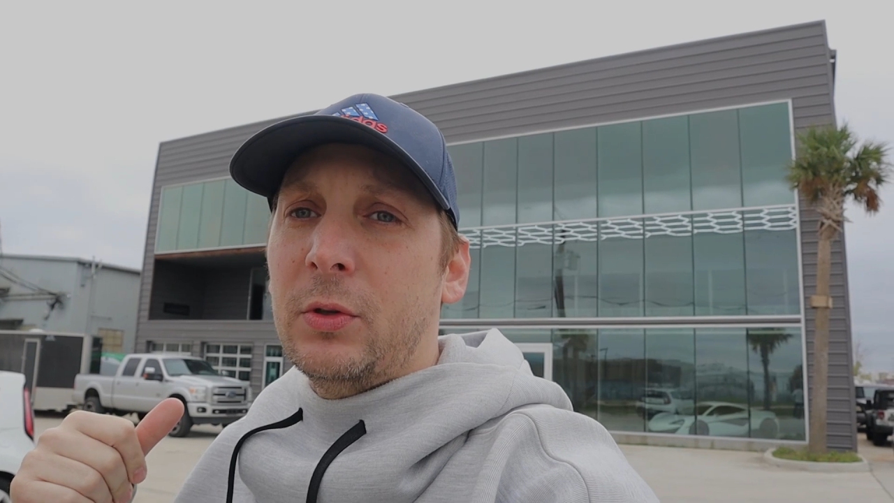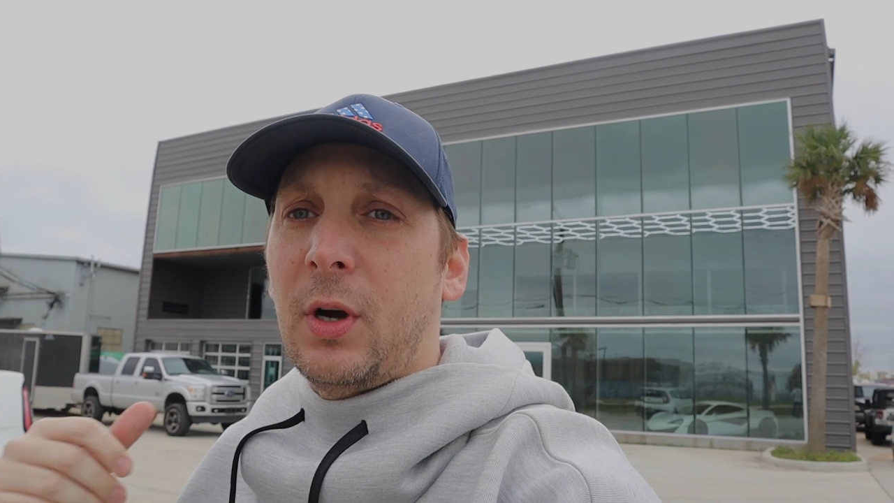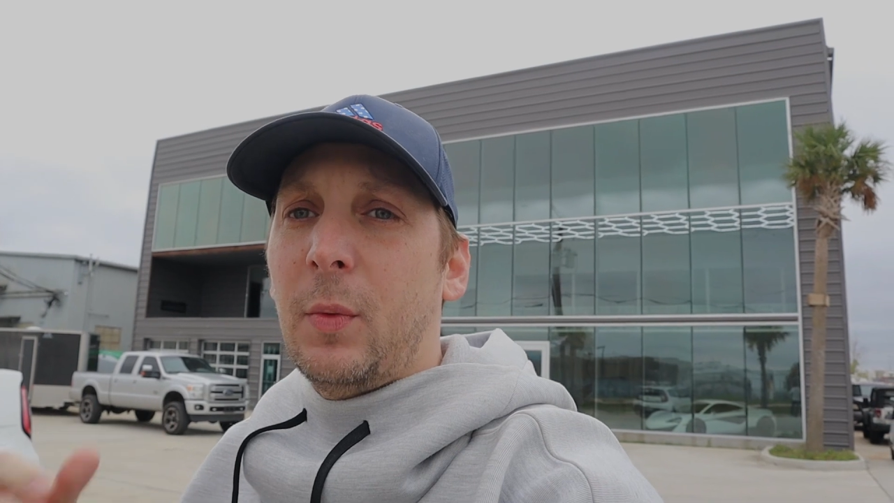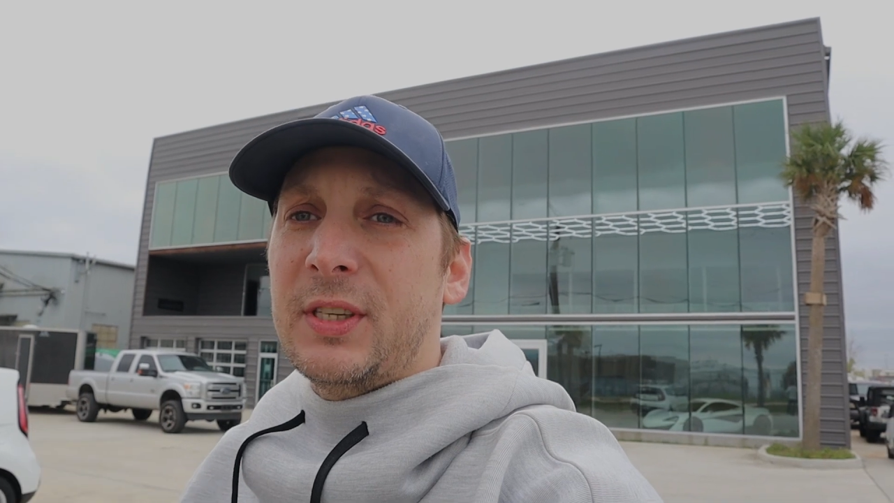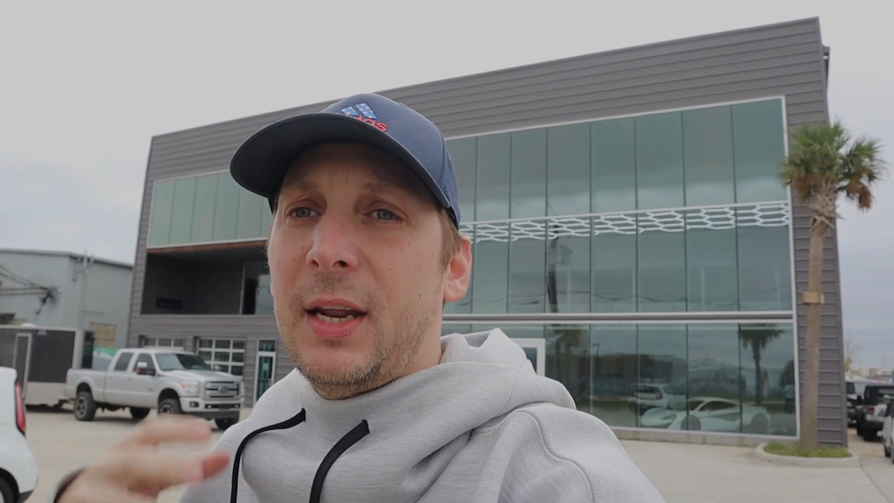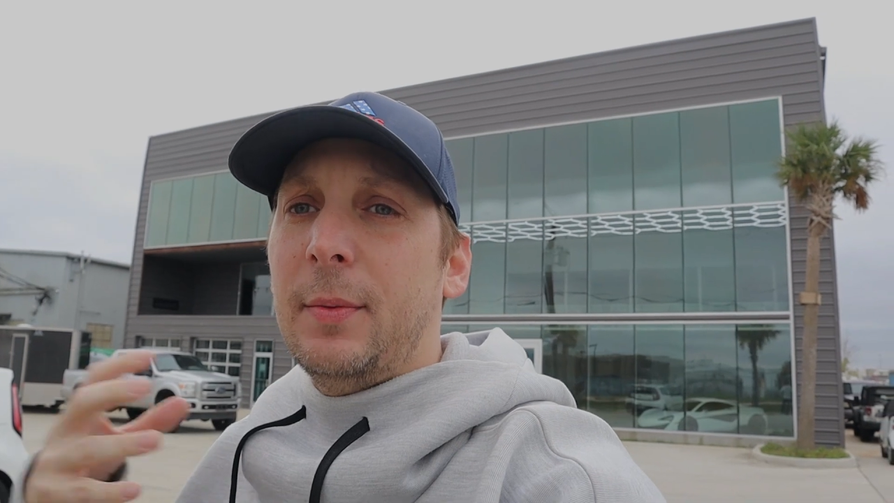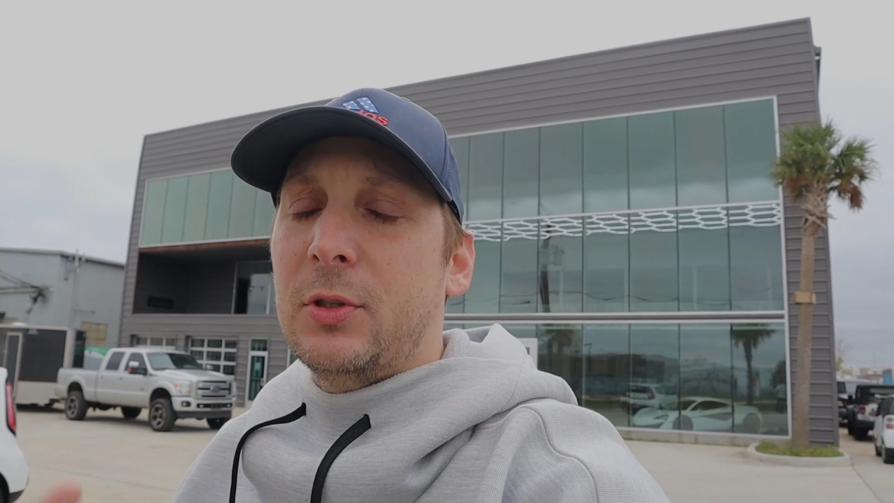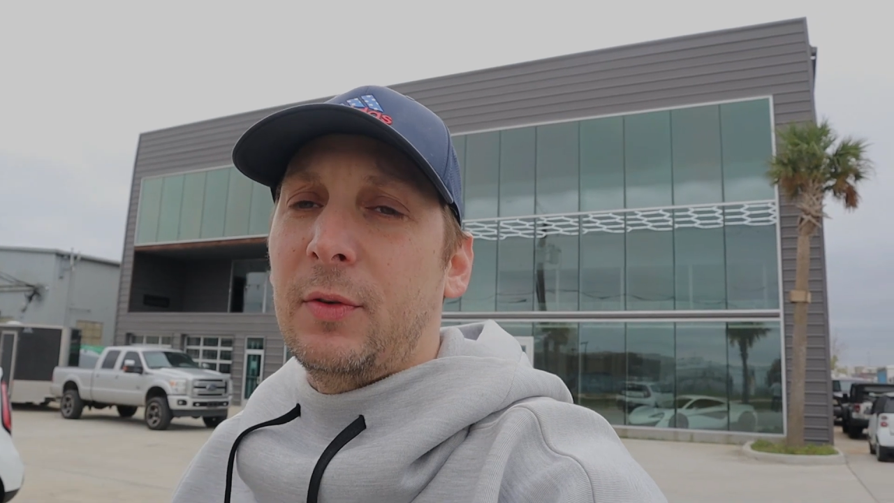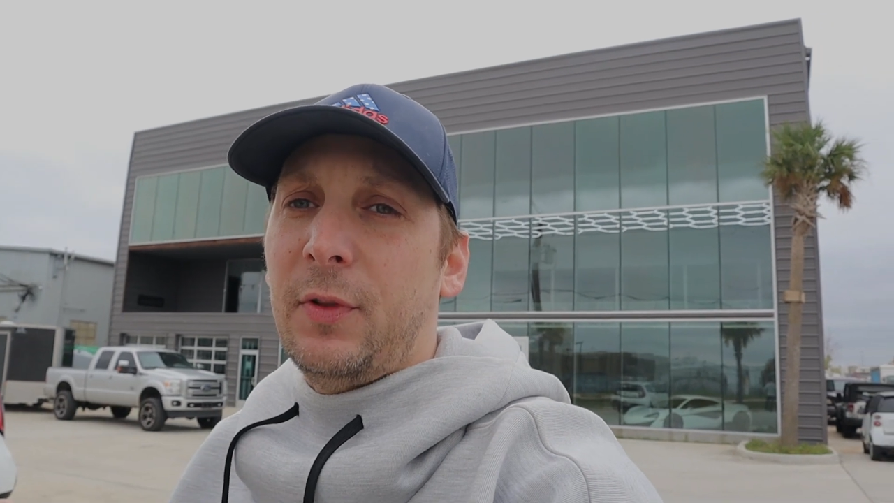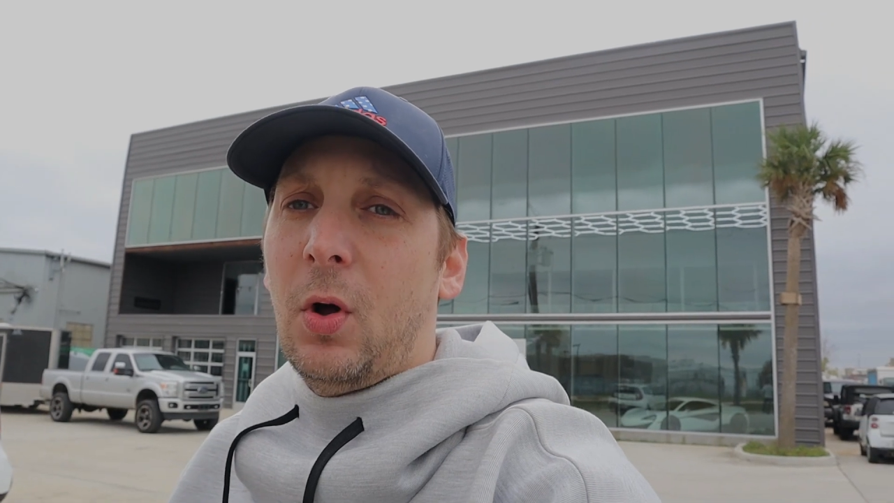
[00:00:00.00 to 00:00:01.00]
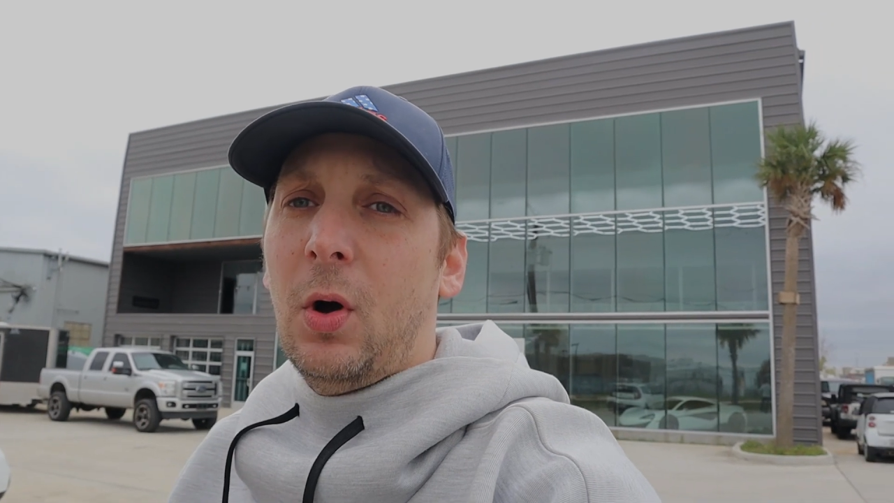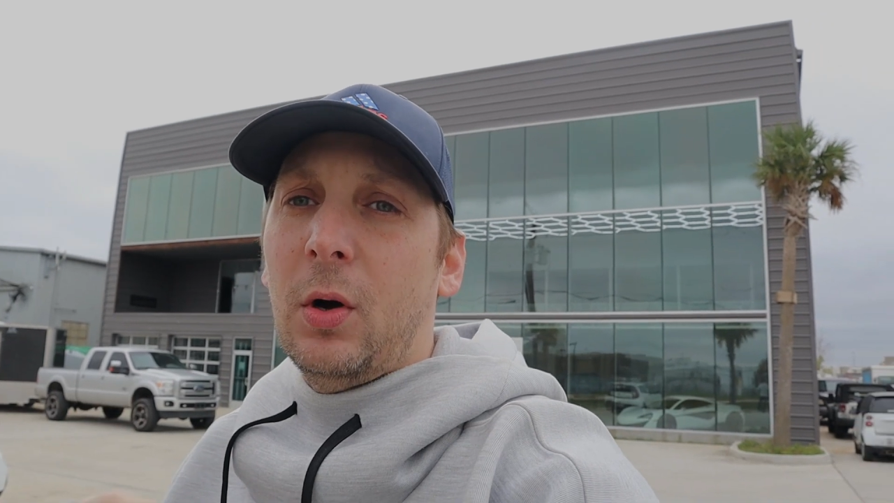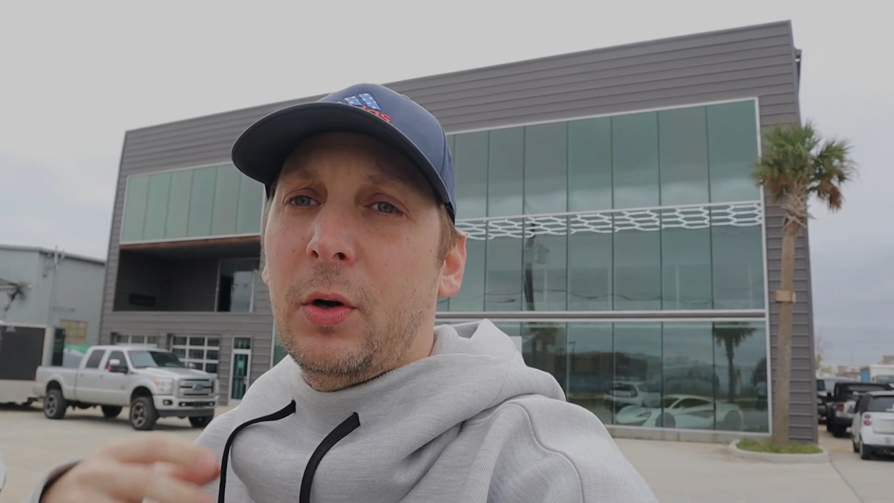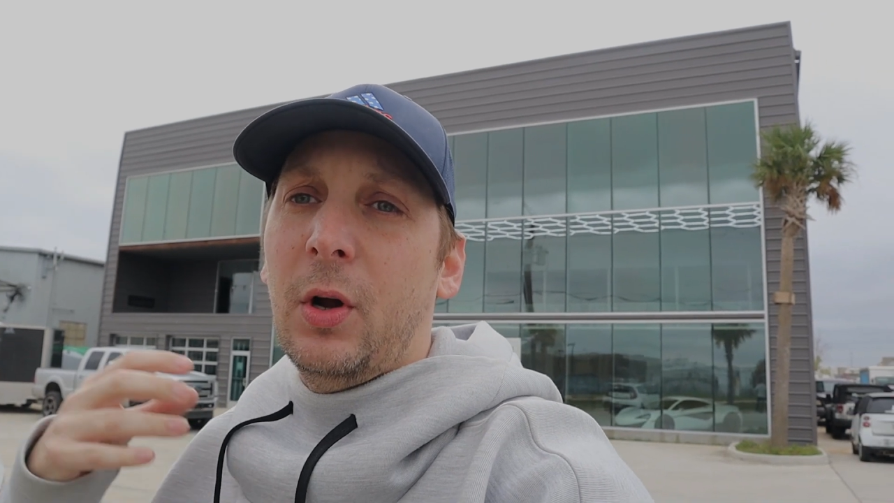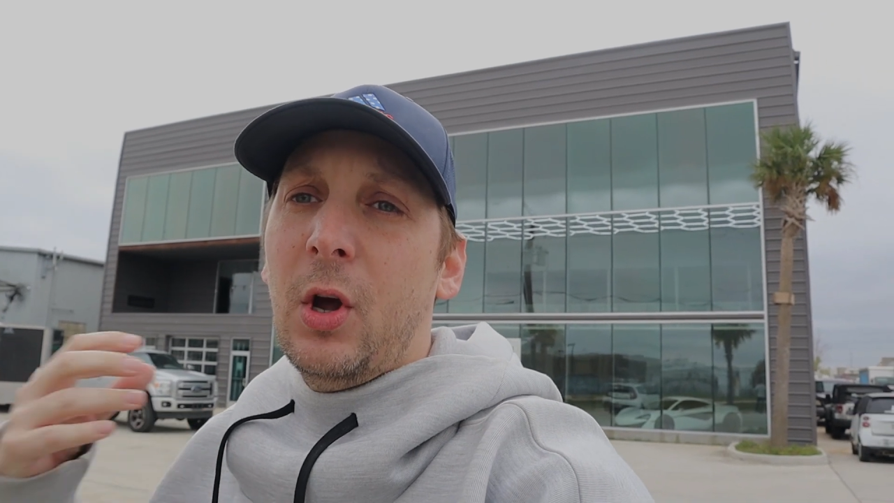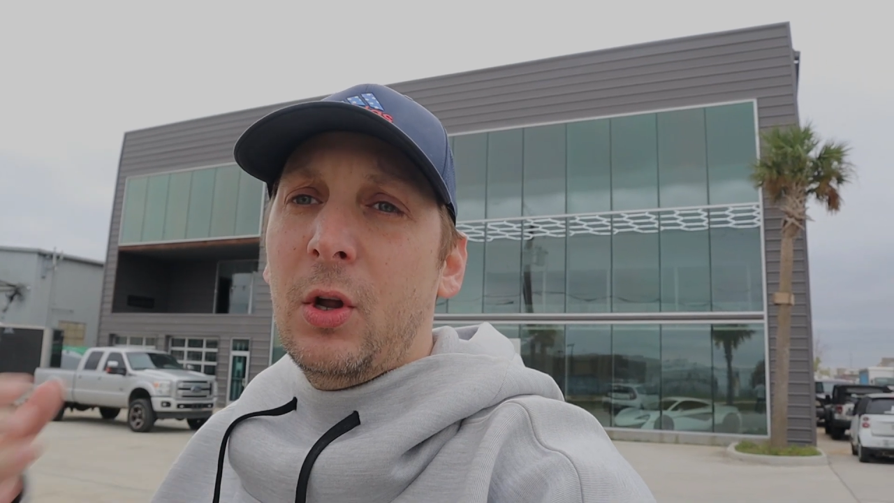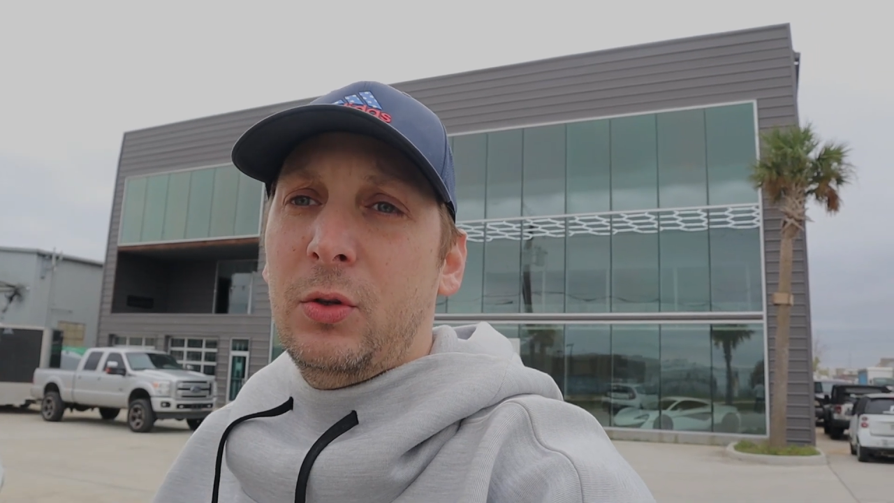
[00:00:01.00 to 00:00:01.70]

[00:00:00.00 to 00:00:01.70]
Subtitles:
so I wasn't able to vlog or